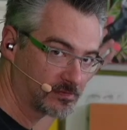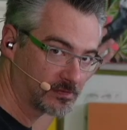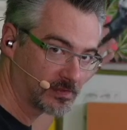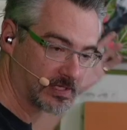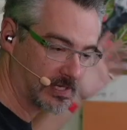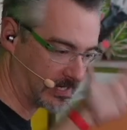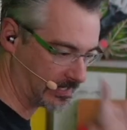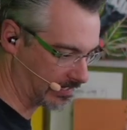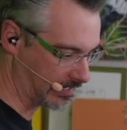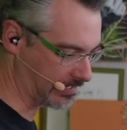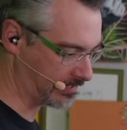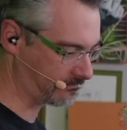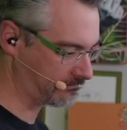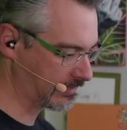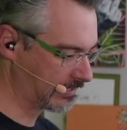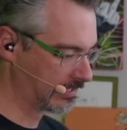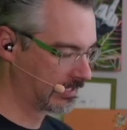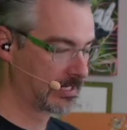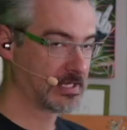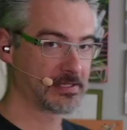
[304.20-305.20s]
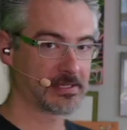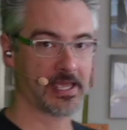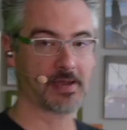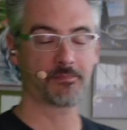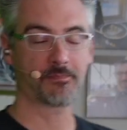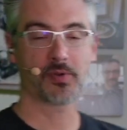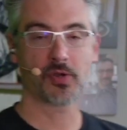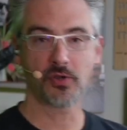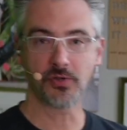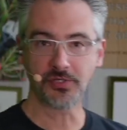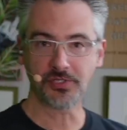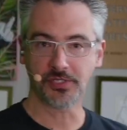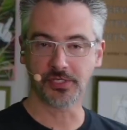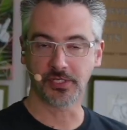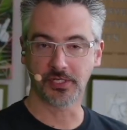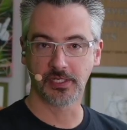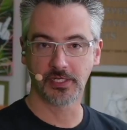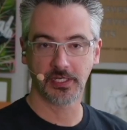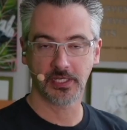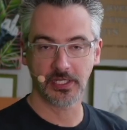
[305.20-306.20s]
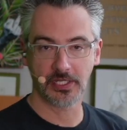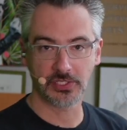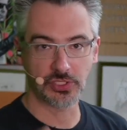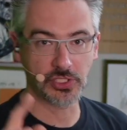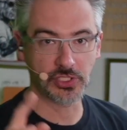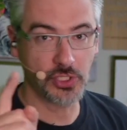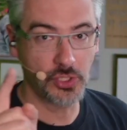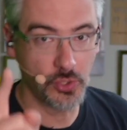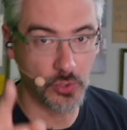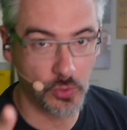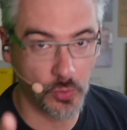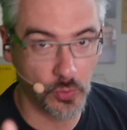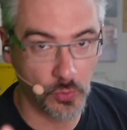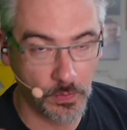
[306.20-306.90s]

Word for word: that I have. That person is you.